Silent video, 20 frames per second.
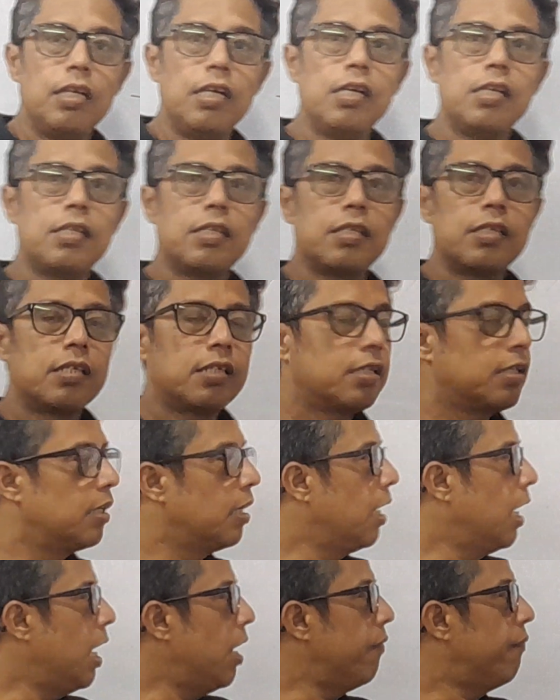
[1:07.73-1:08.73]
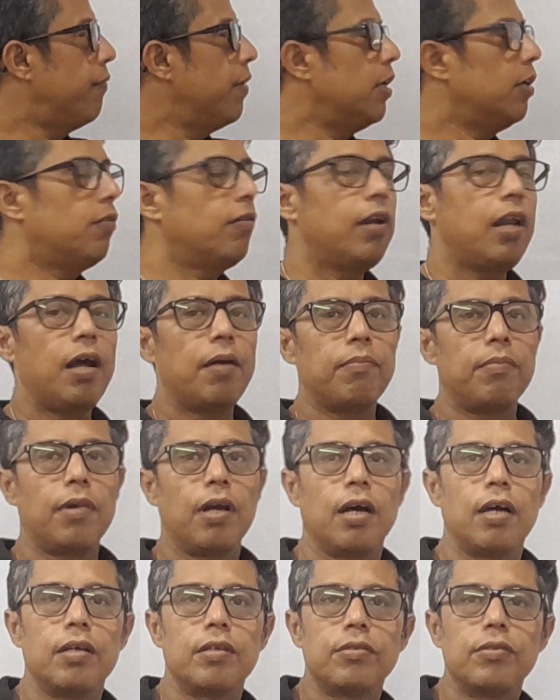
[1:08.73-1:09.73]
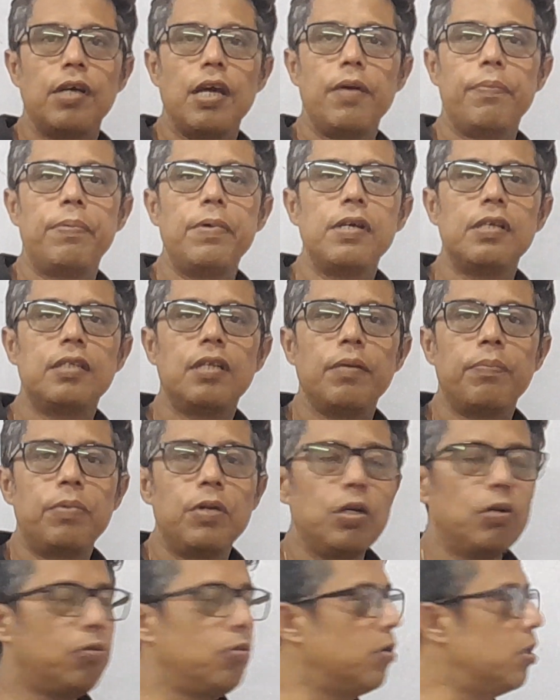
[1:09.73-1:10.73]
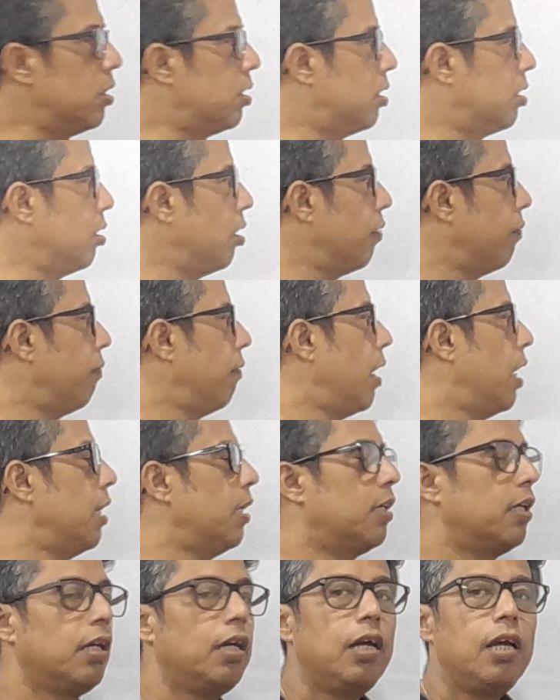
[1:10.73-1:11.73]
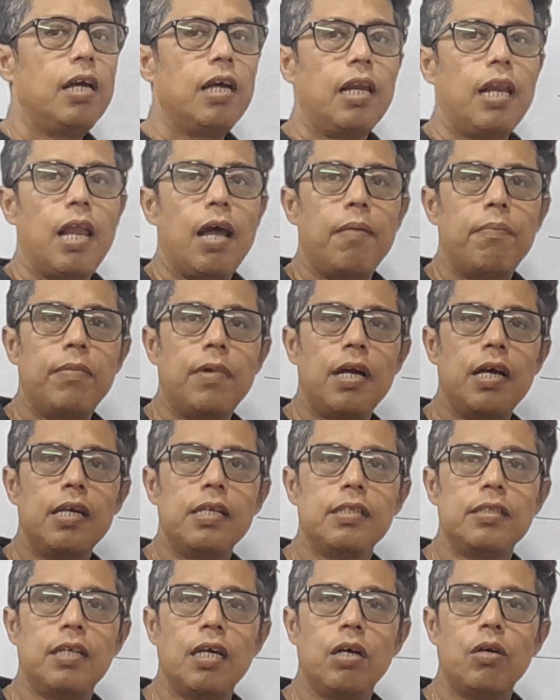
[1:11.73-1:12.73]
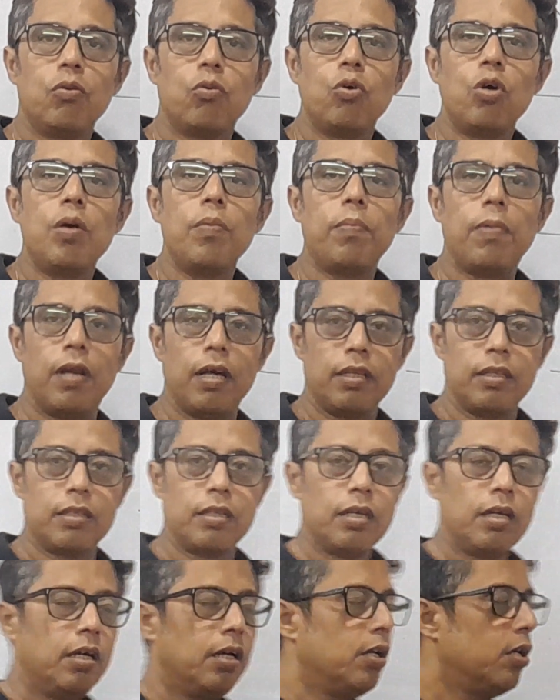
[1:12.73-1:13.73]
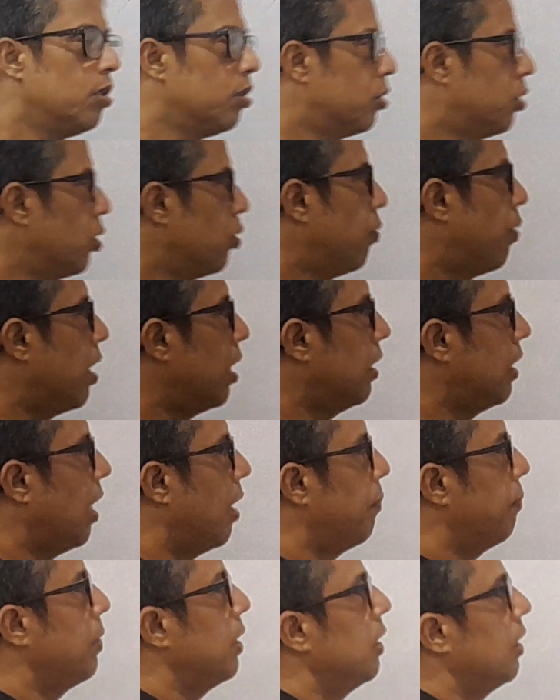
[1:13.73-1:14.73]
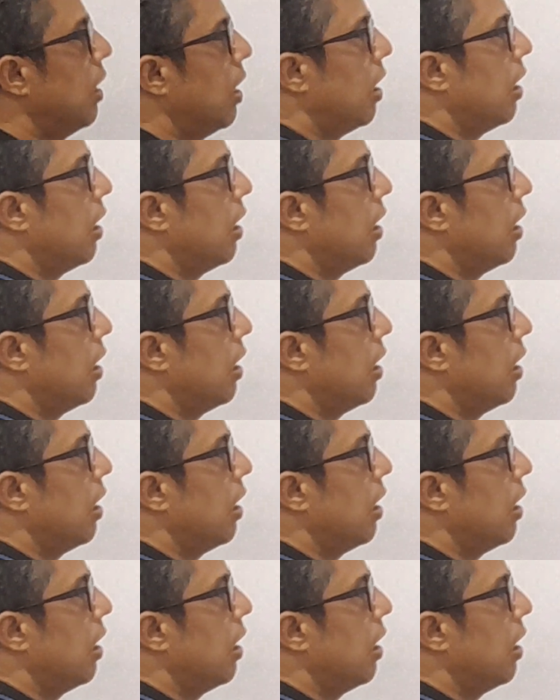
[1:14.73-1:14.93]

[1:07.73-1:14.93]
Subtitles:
is f into lambda. So f is the frequency of light, lambda is the wavelength. So what happened